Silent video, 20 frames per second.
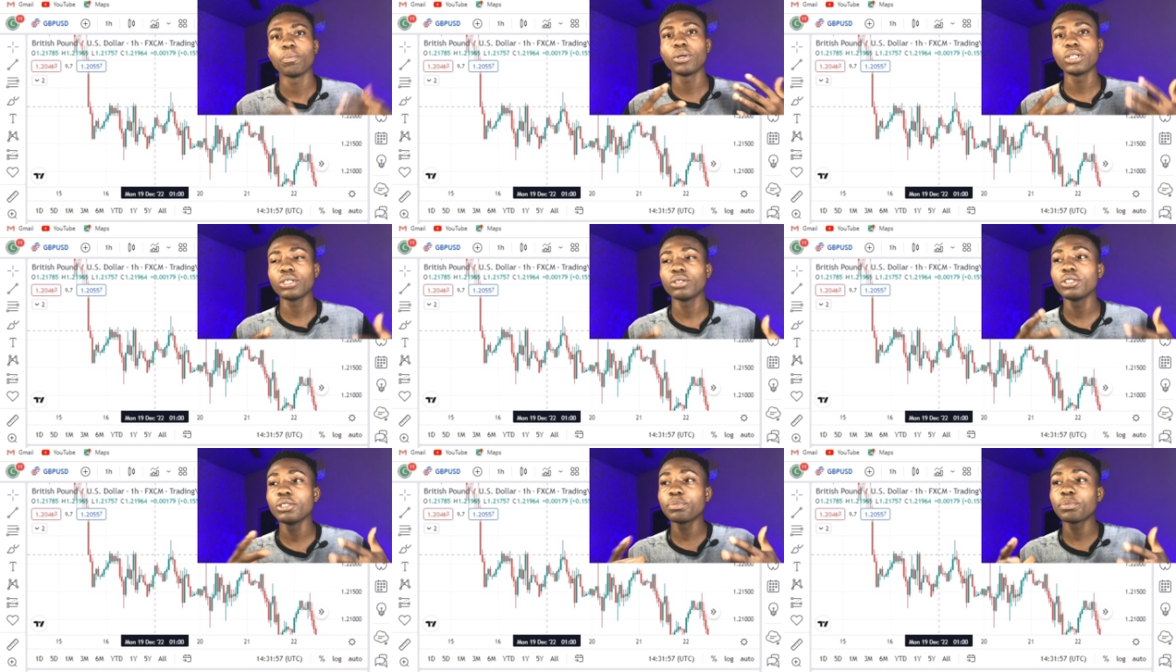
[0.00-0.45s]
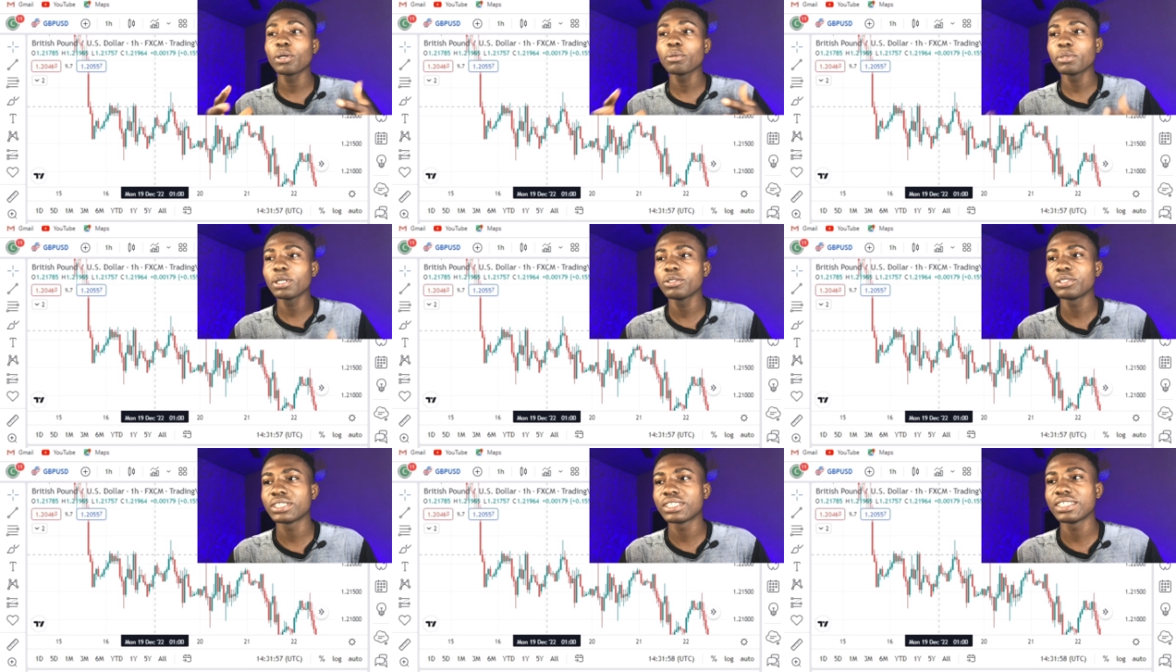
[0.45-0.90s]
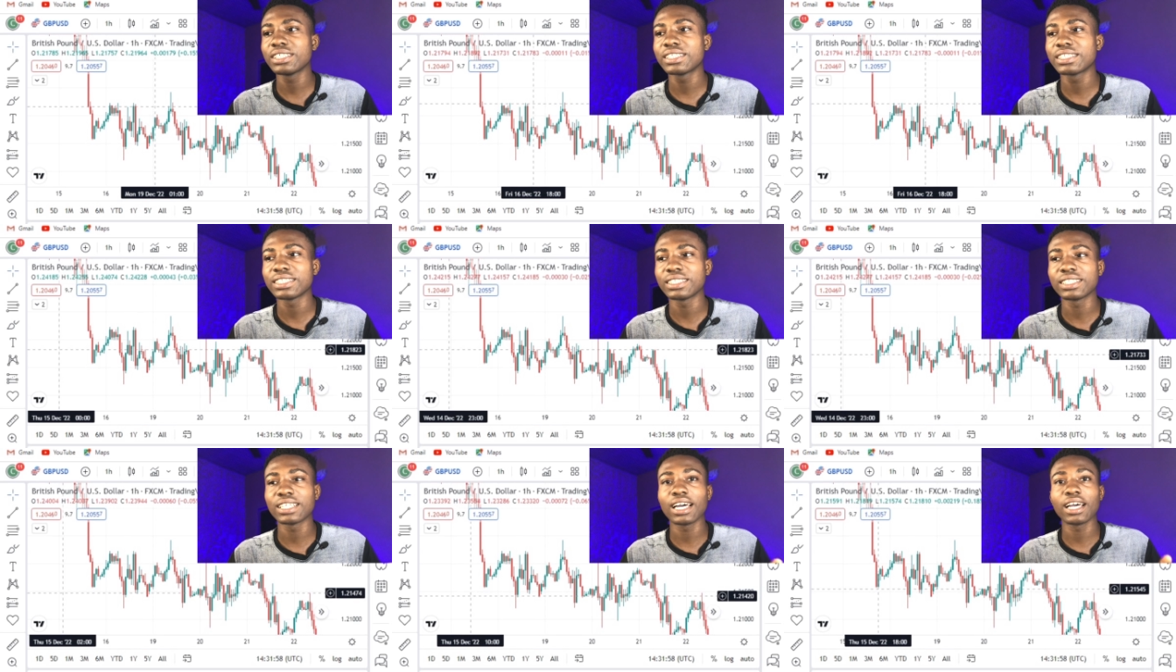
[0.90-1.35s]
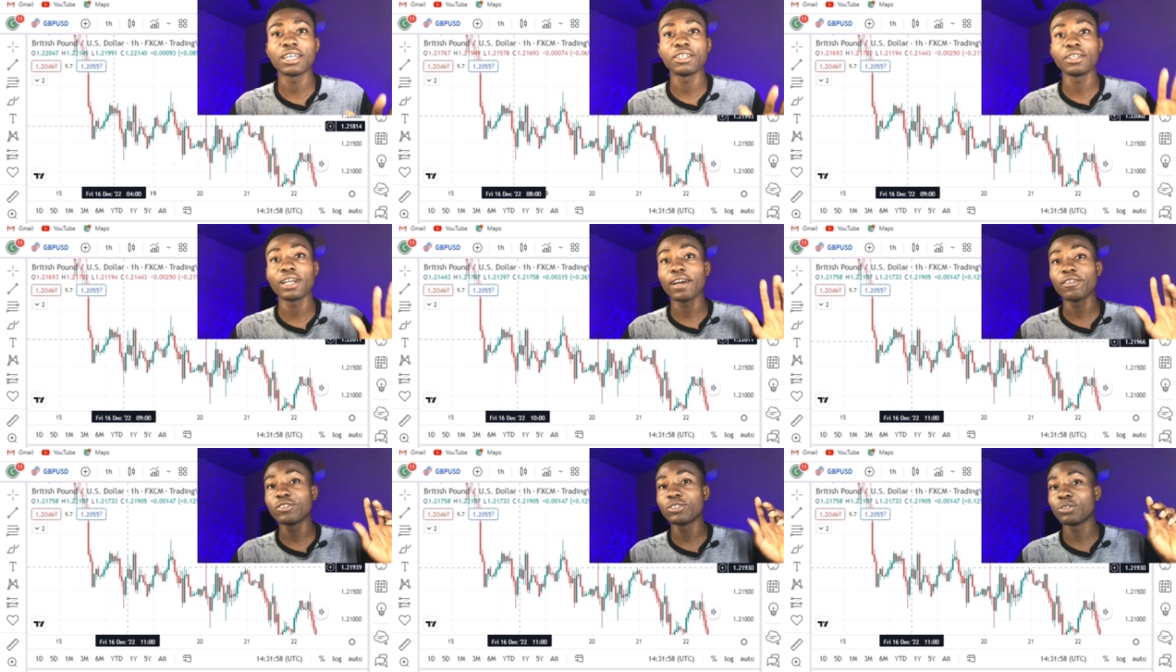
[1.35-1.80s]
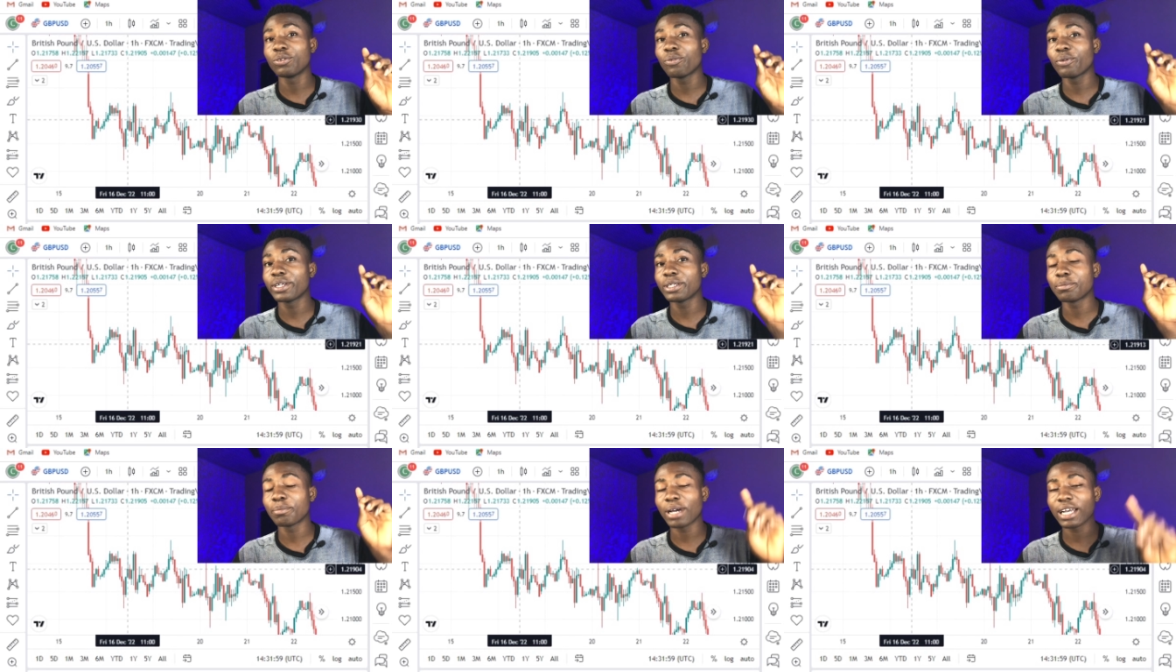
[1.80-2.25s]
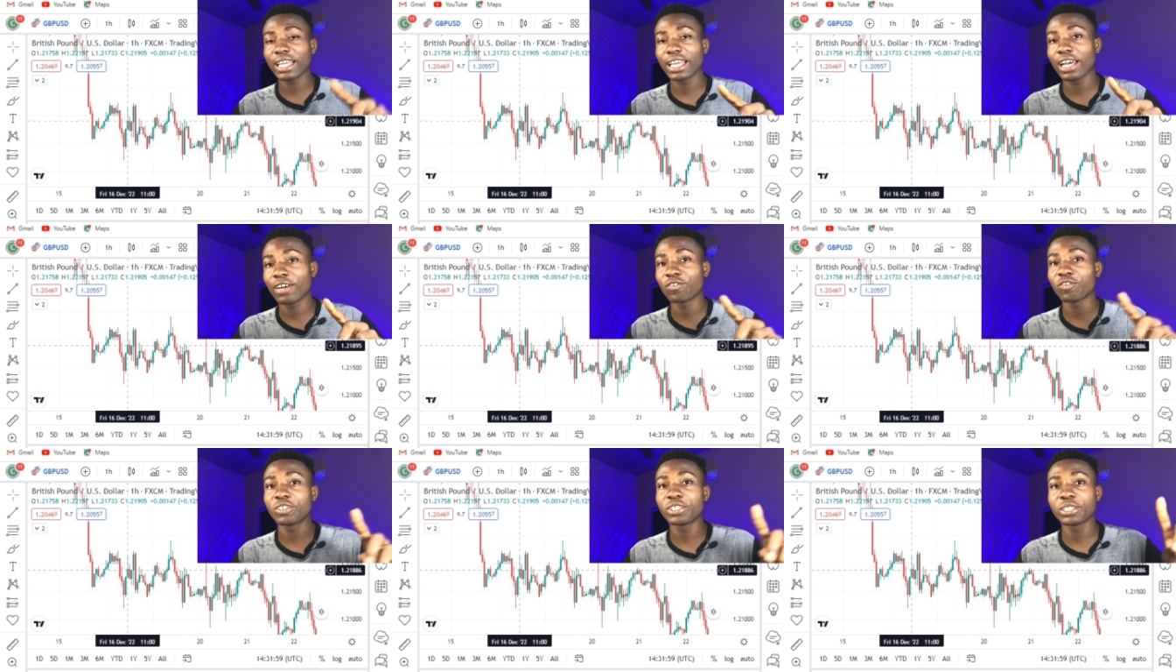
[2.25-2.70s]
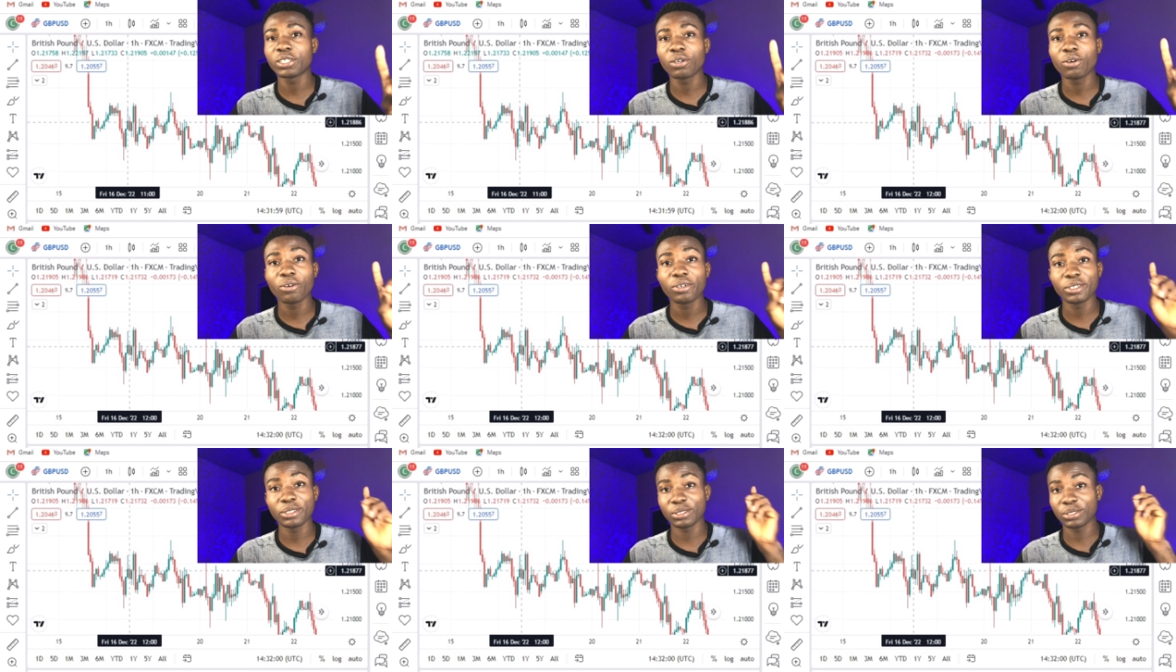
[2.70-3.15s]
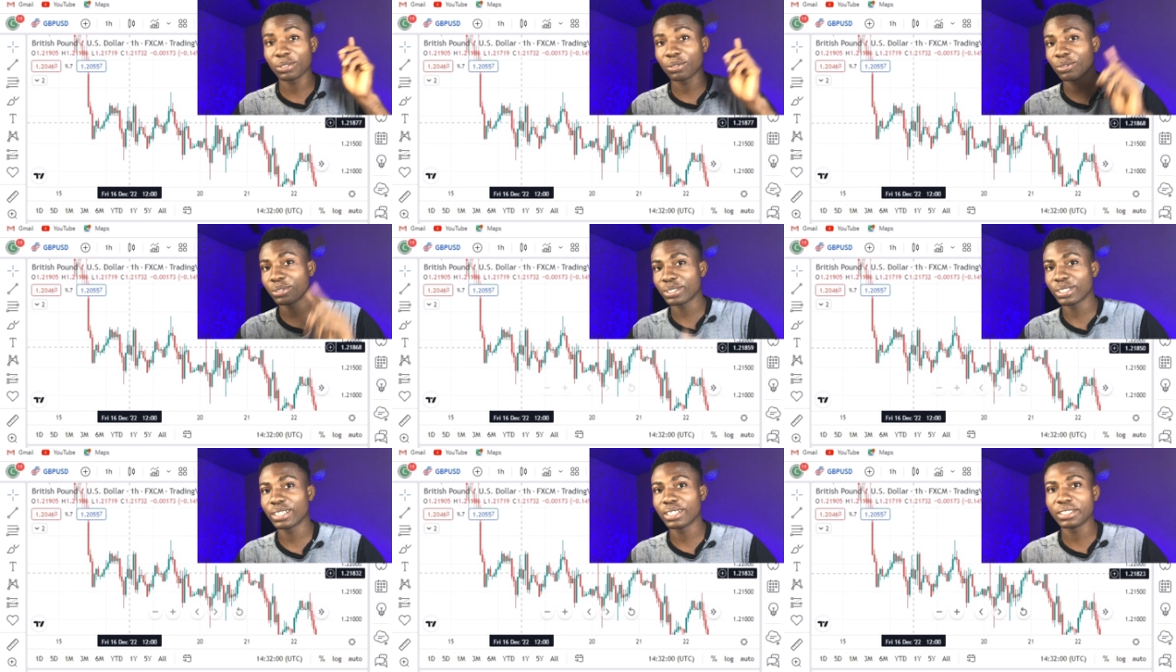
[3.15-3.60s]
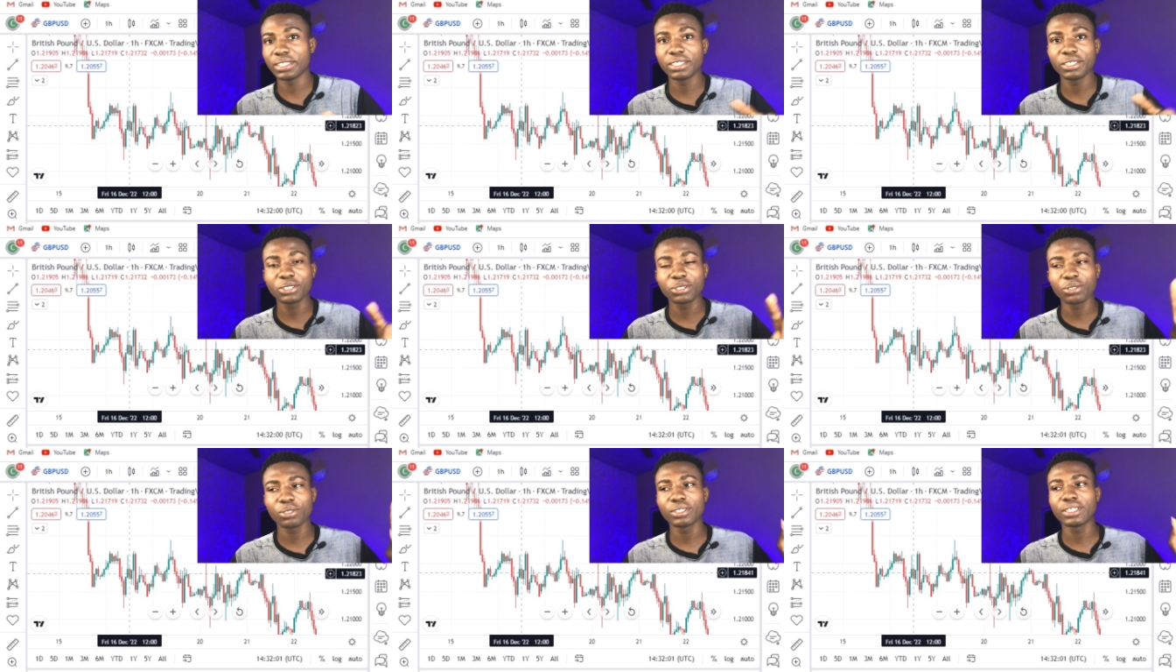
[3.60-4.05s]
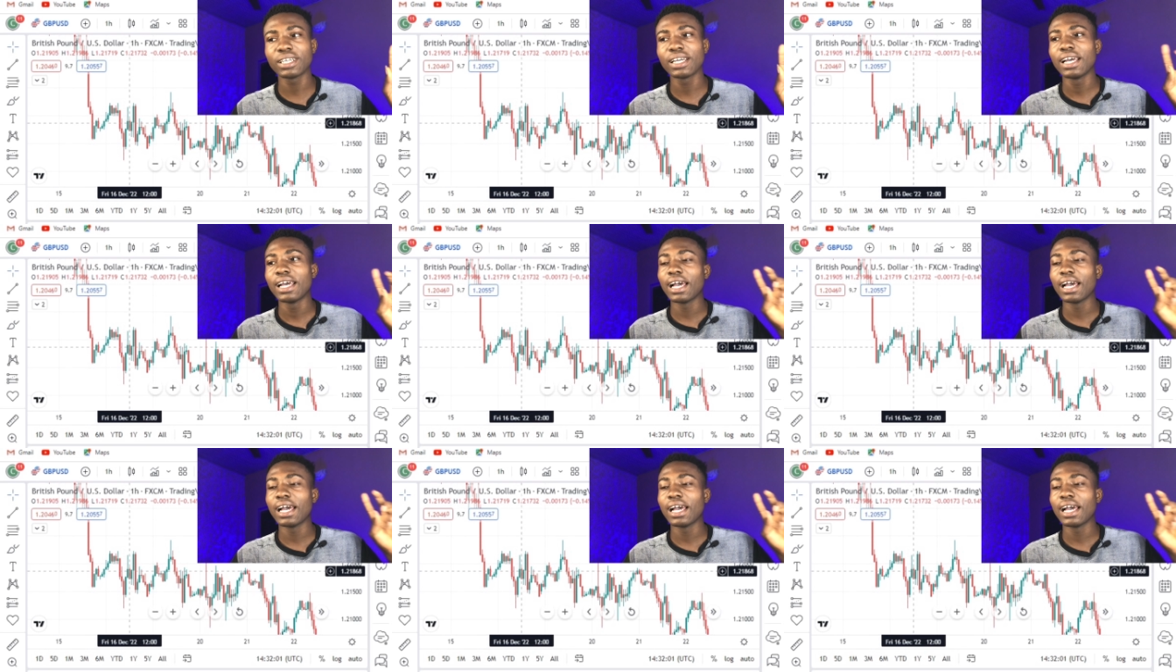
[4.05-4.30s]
But the only problem is this is that you have to know when the market have already gone into consolidation